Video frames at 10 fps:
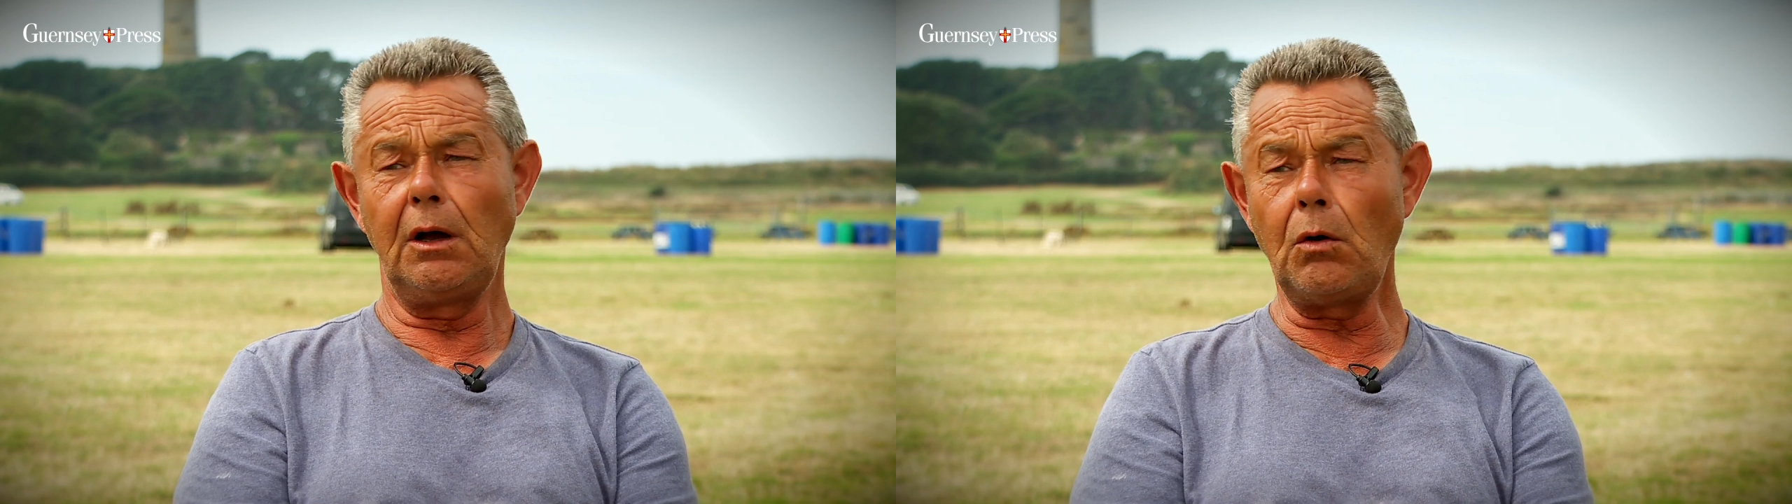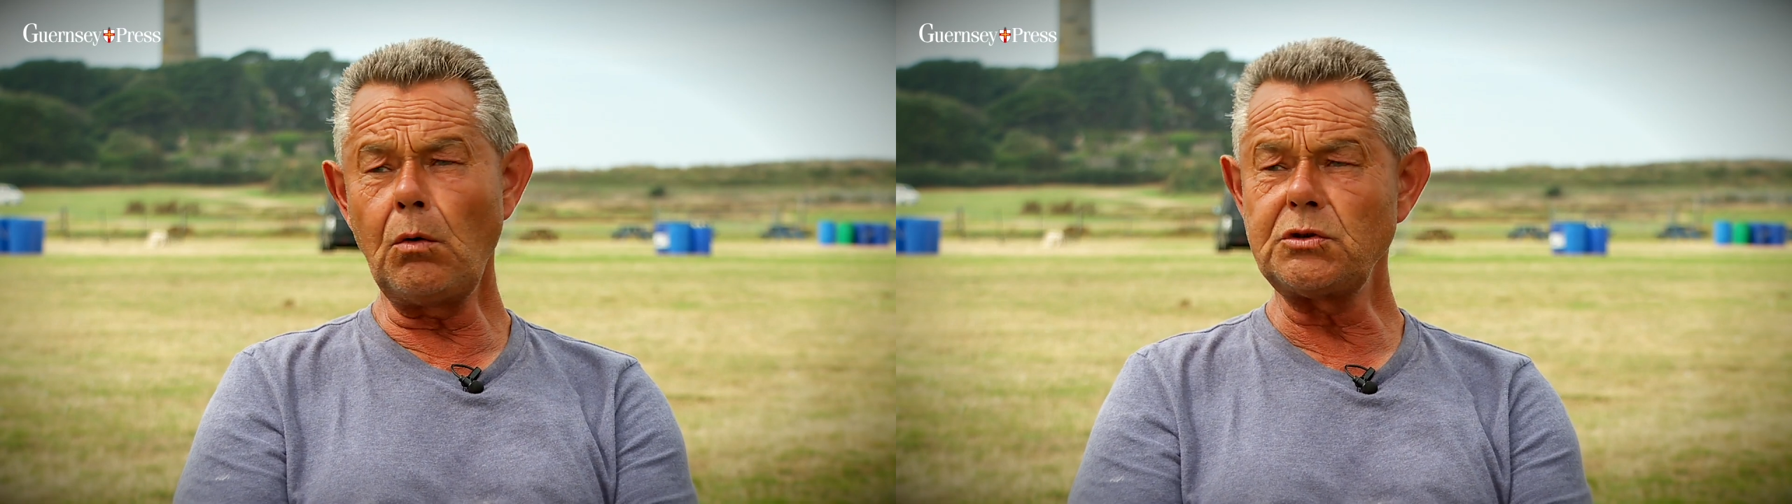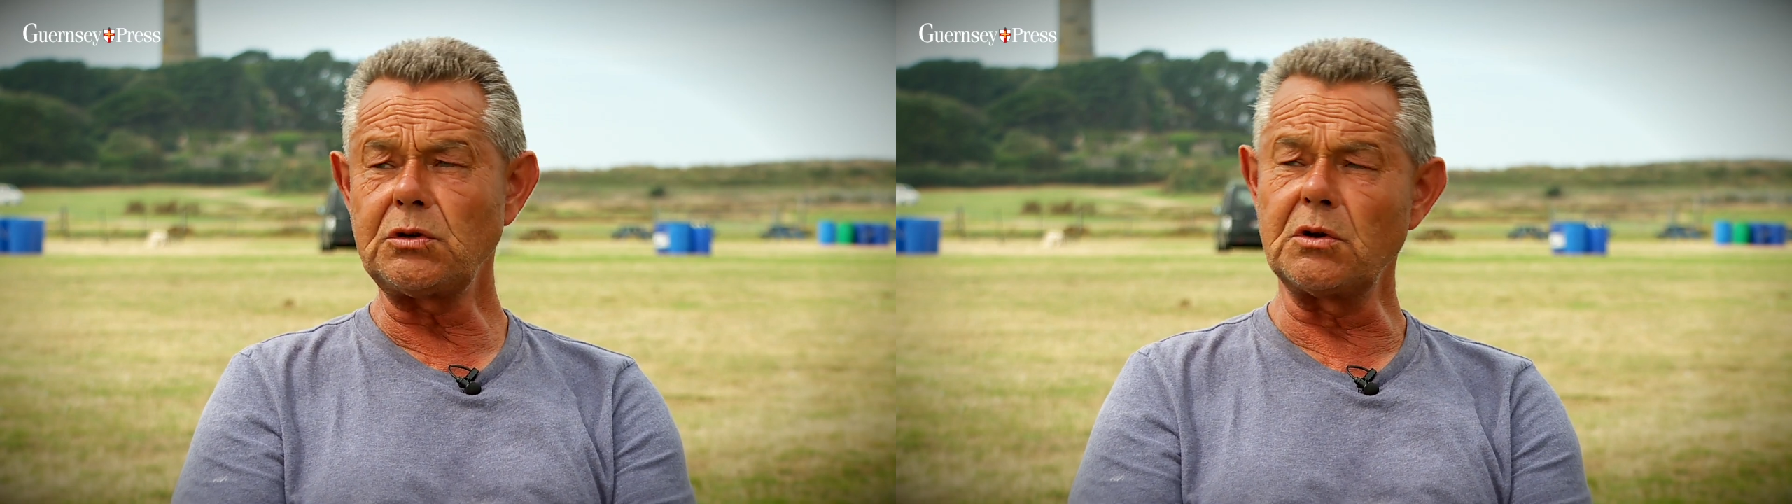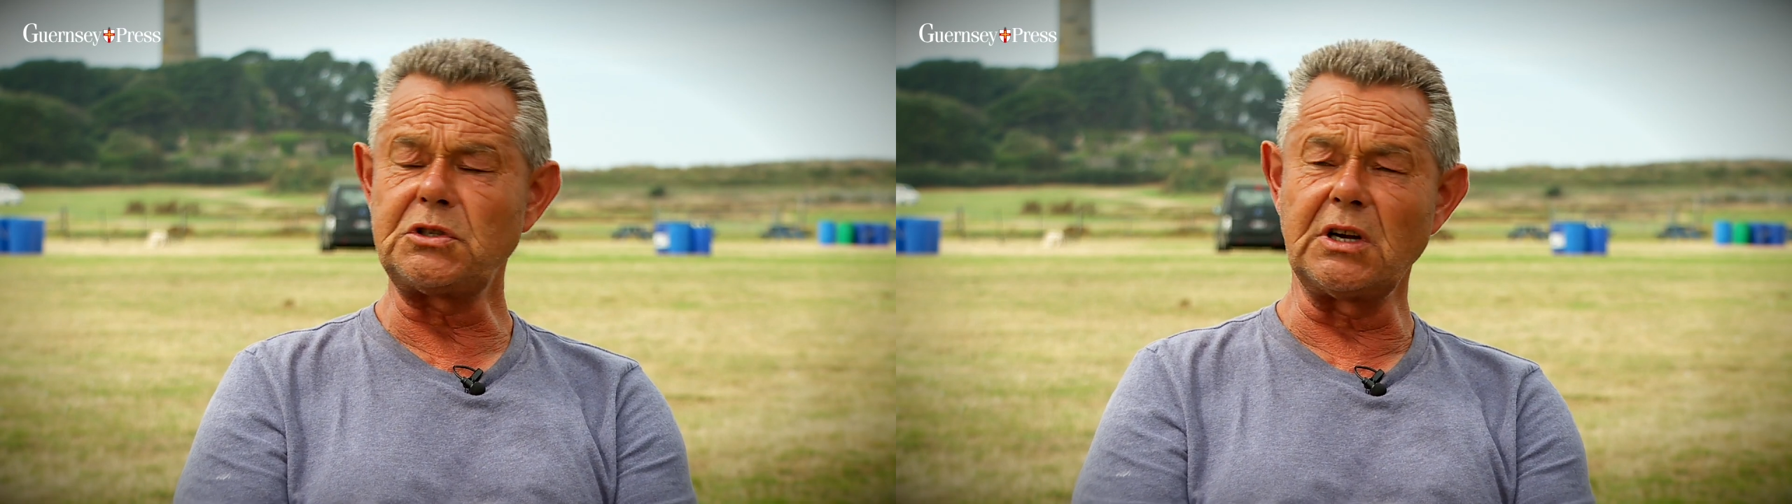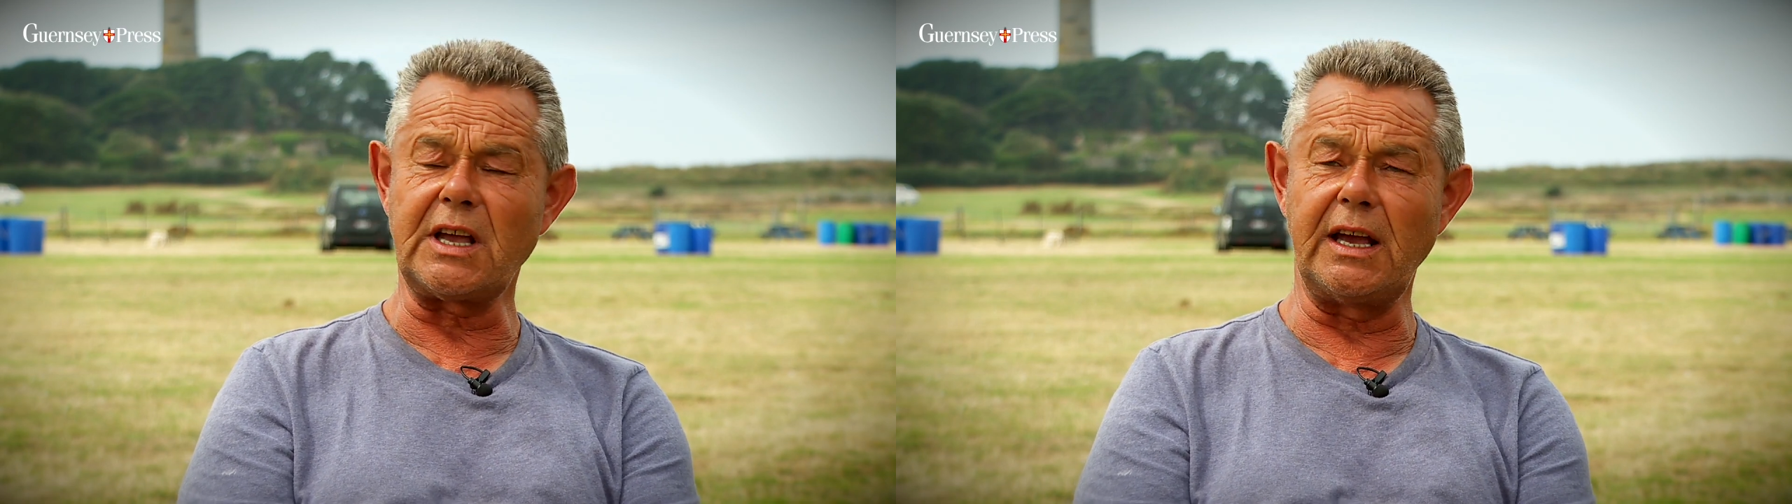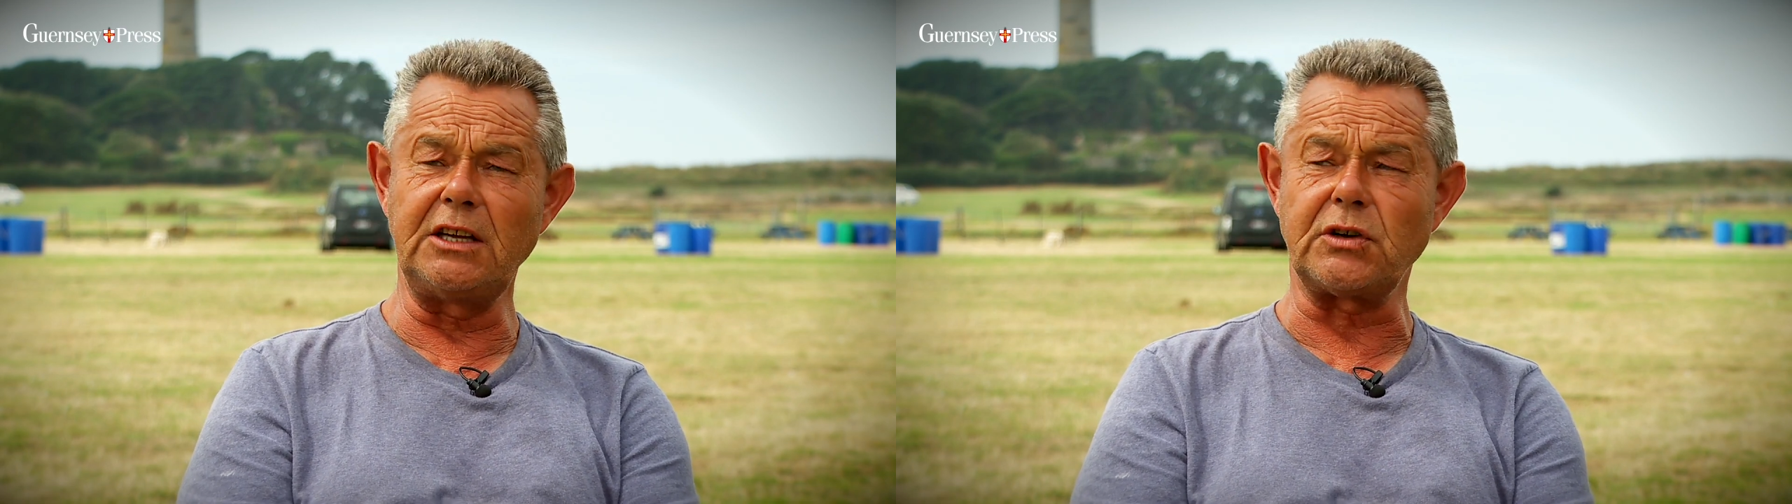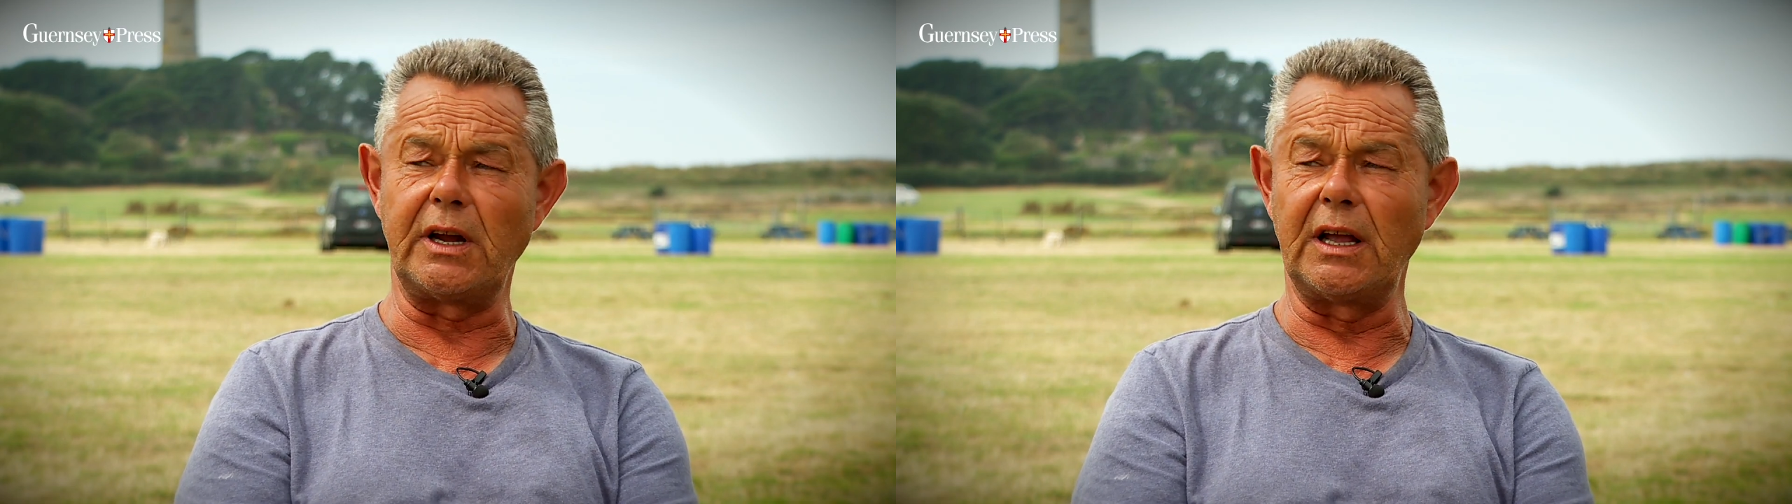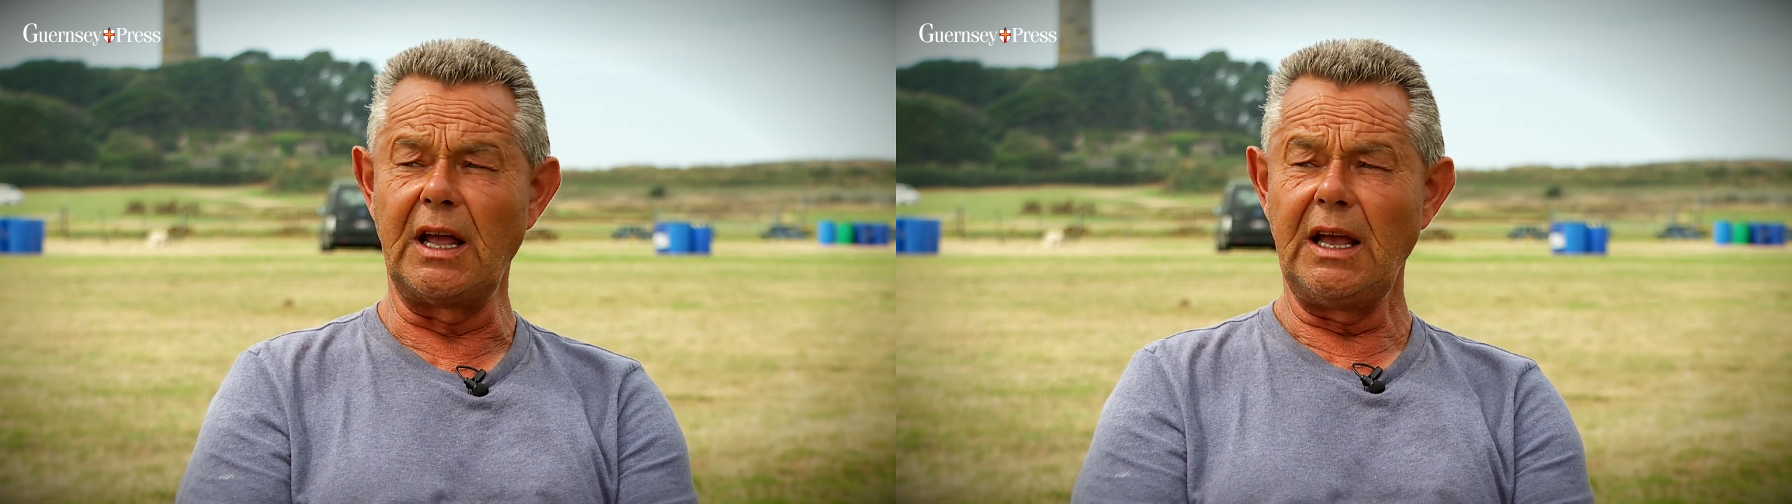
all sorts, your catering.